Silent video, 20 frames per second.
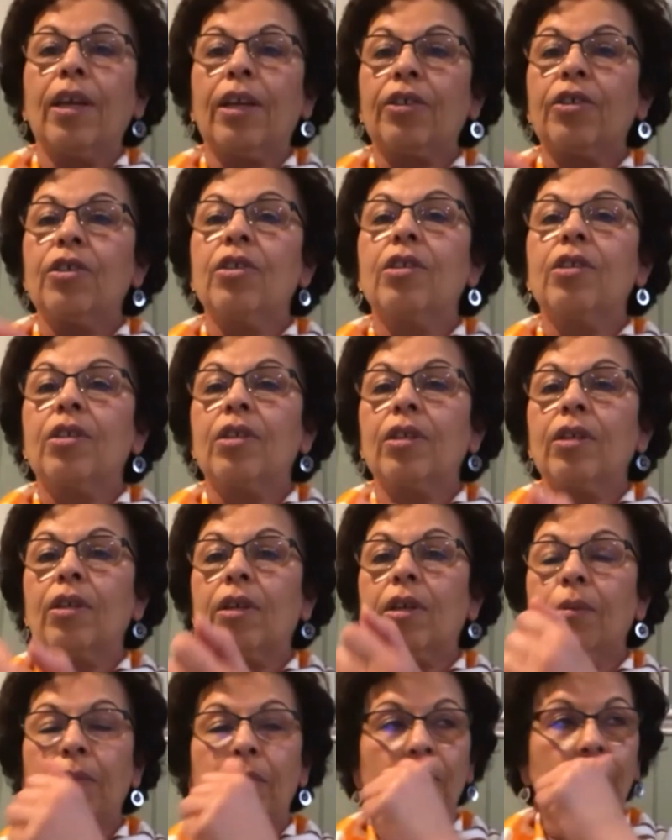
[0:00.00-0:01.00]
Connections
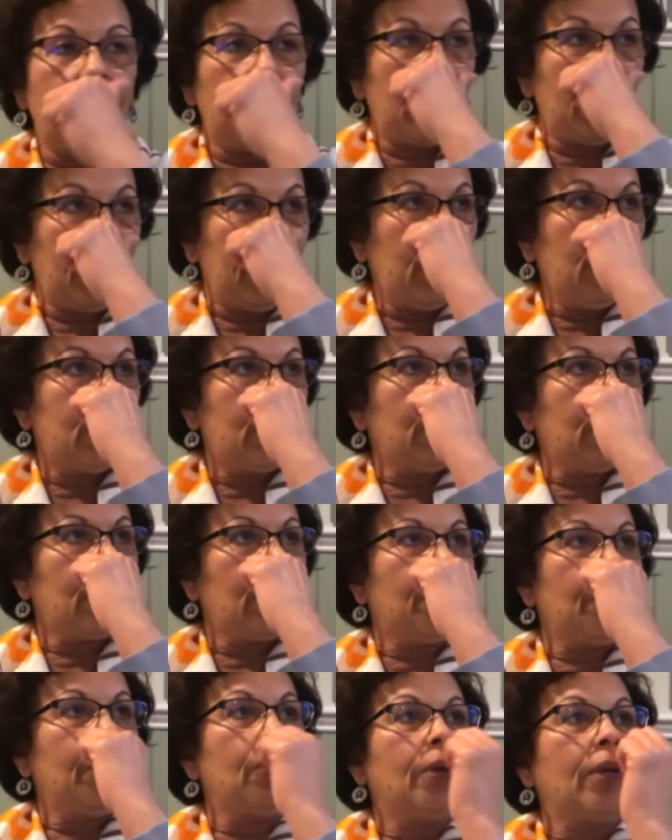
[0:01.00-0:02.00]
into the
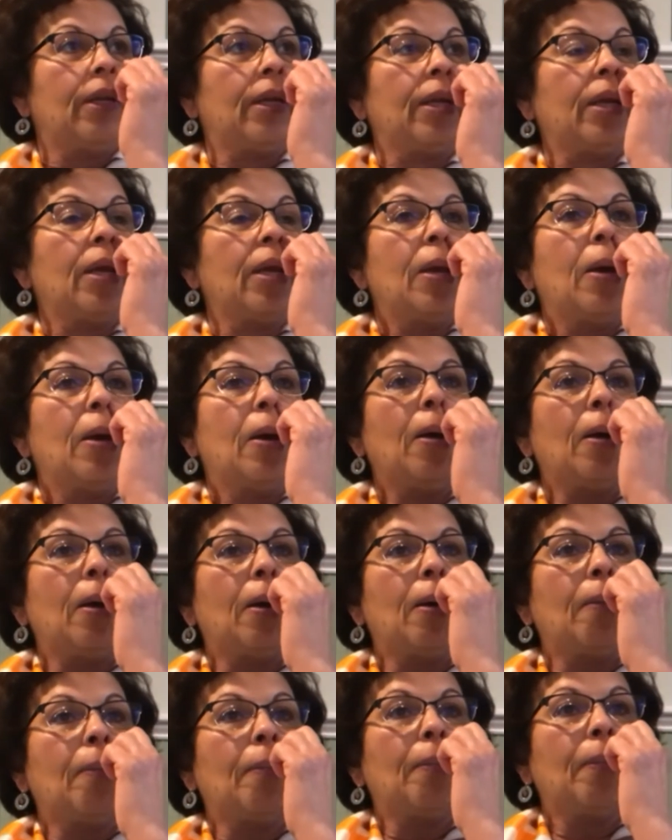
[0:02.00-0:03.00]
community.
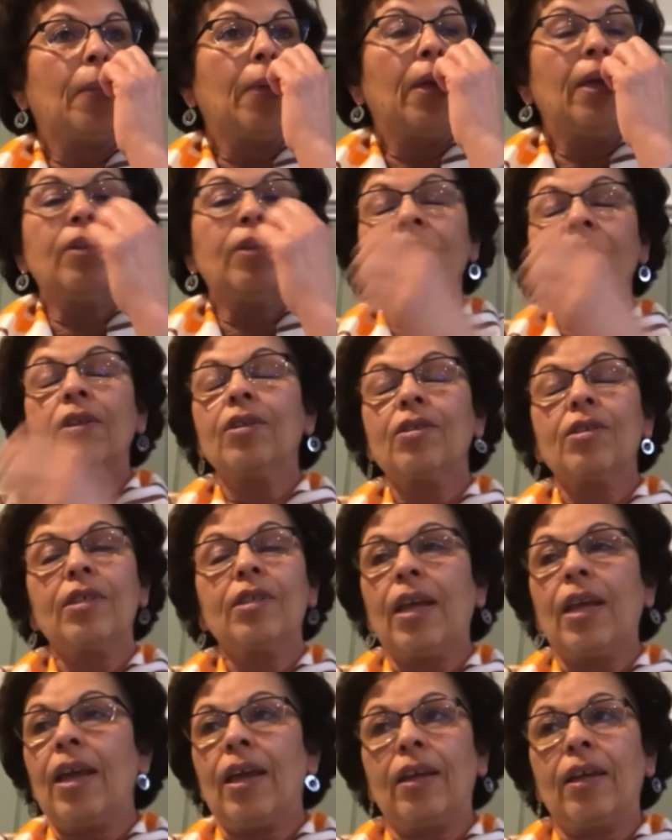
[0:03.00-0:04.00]
And to this
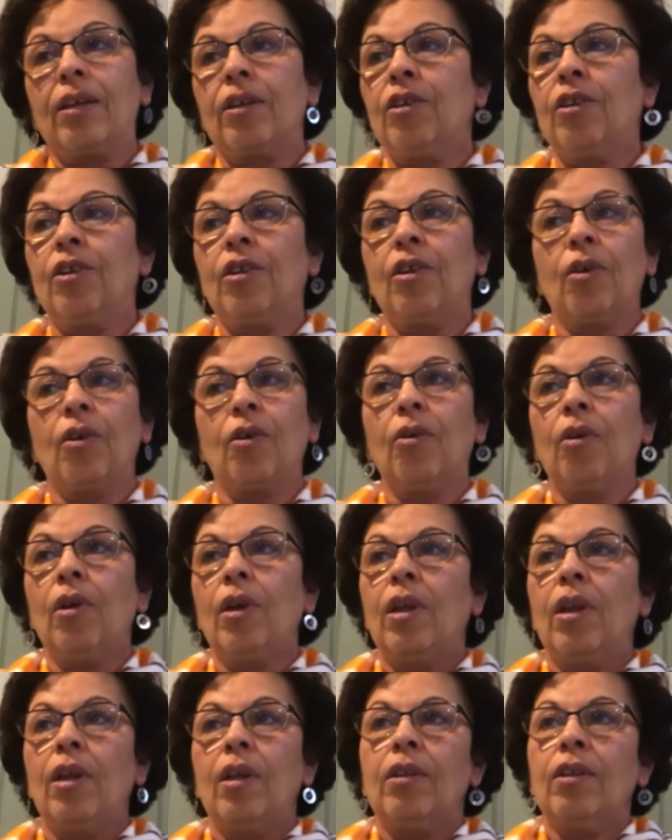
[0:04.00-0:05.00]
day,
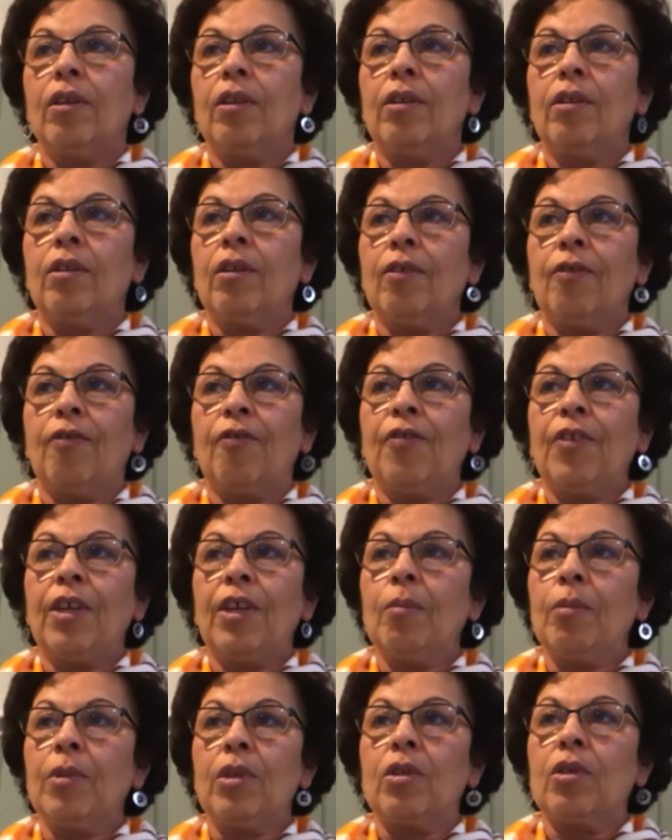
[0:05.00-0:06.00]
the
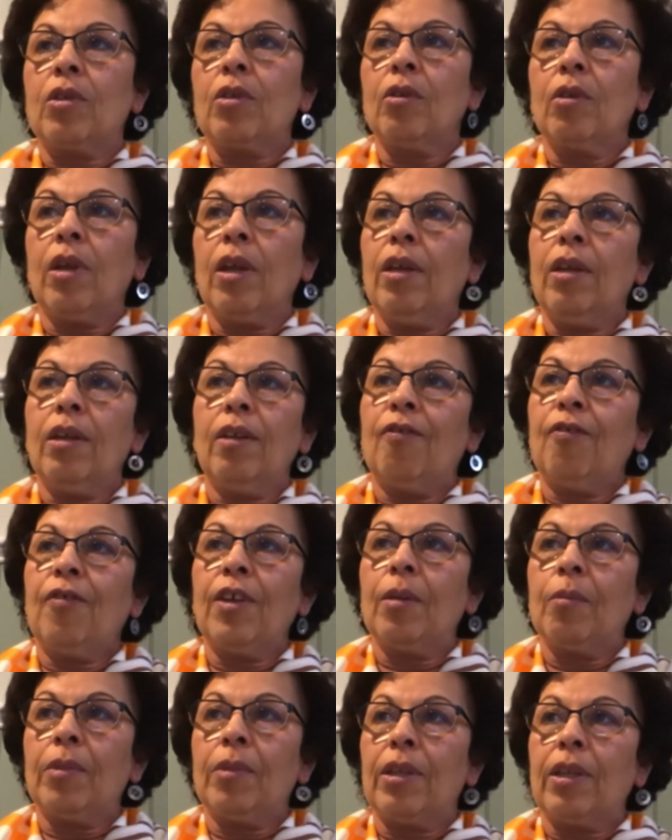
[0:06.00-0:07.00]
families, any
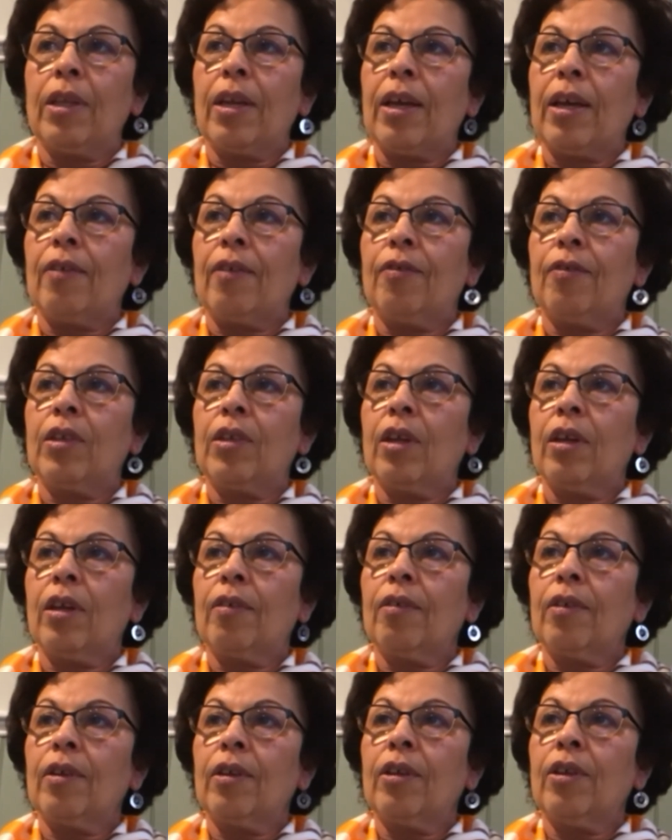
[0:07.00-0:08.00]
family that I
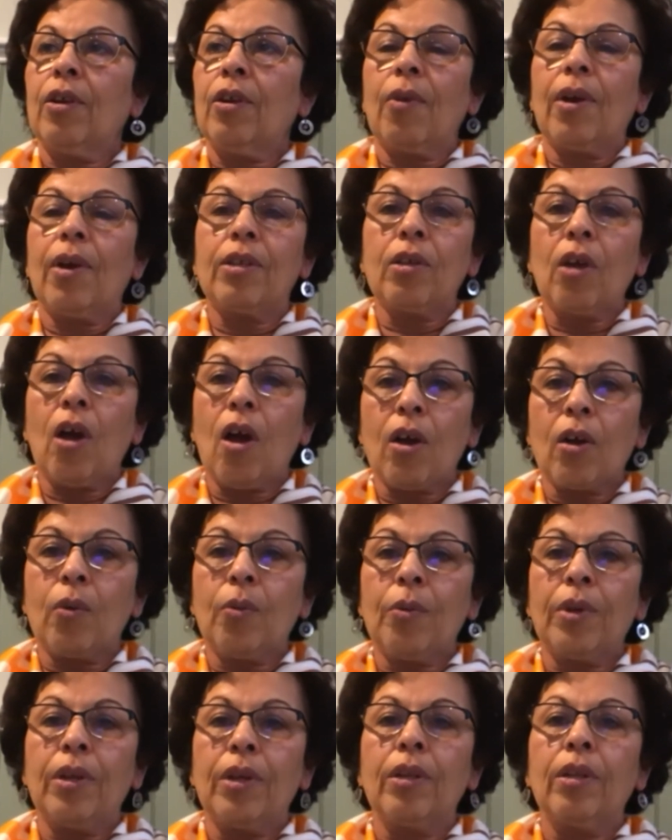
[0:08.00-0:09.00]
talk
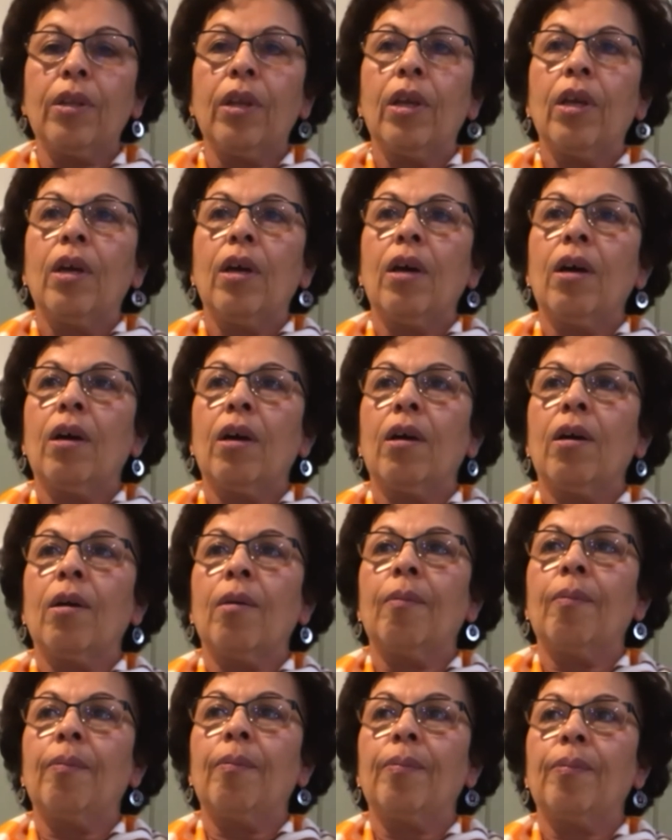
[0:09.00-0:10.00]
with,
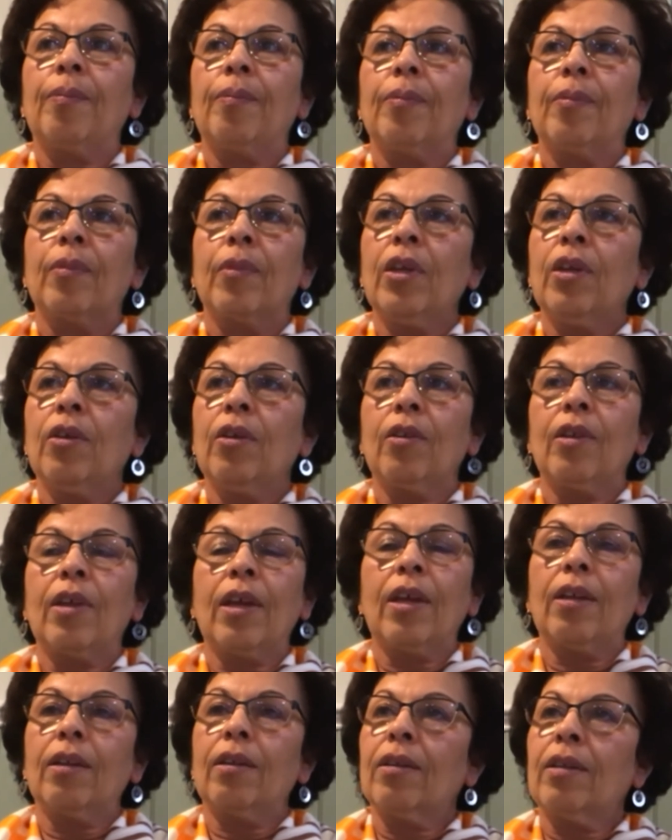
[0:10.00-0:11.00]

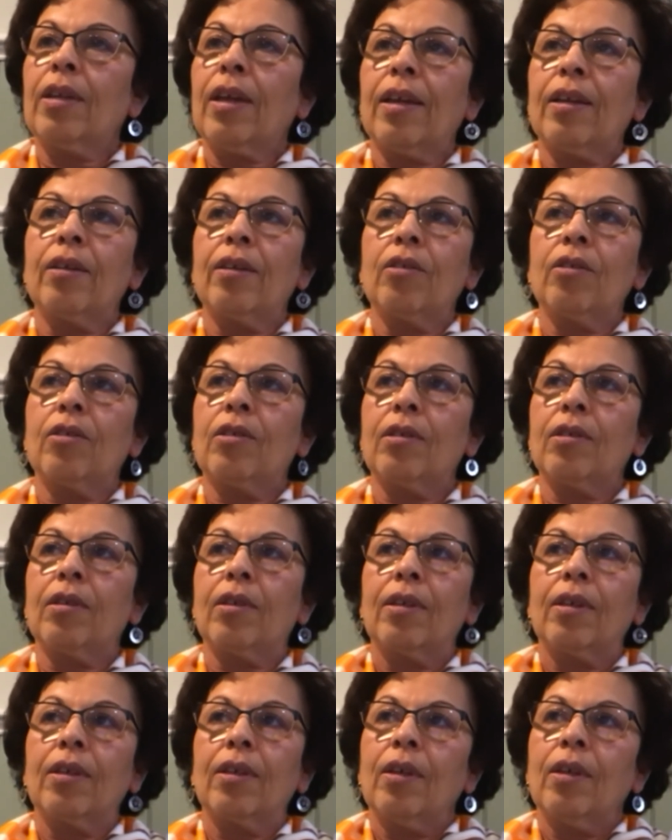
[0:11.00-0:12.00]
that is
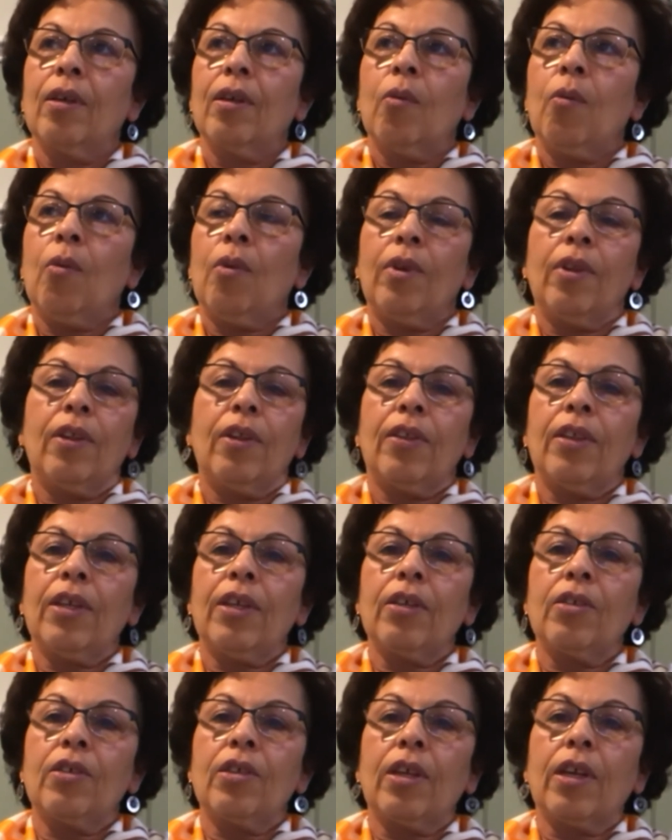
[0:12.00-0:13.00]
one of the
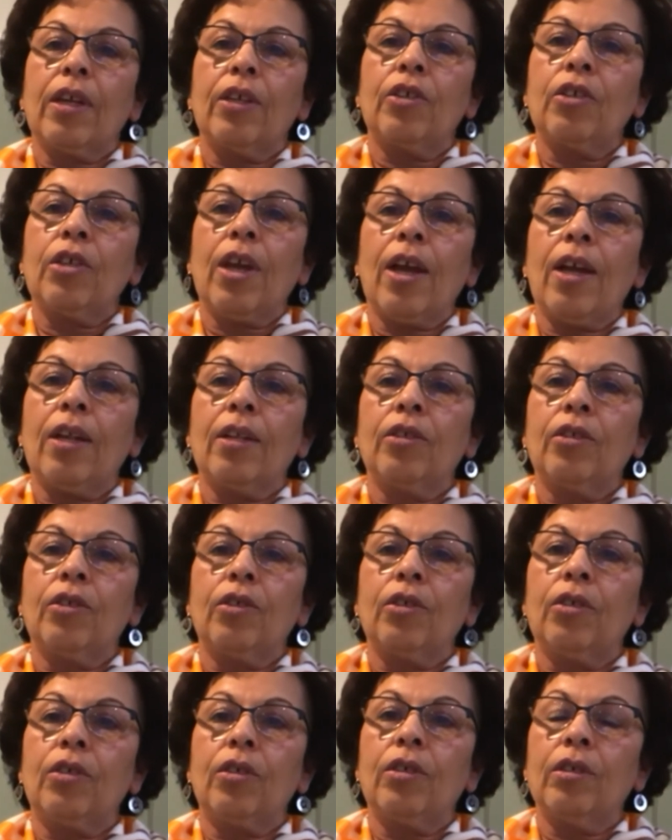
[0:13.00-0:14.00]
things that I
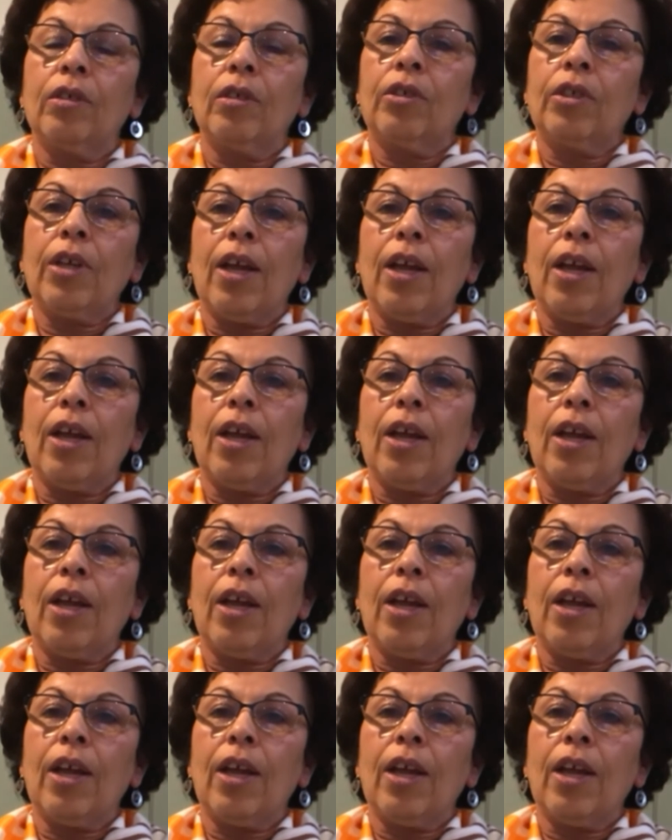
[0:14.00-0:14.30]
challenge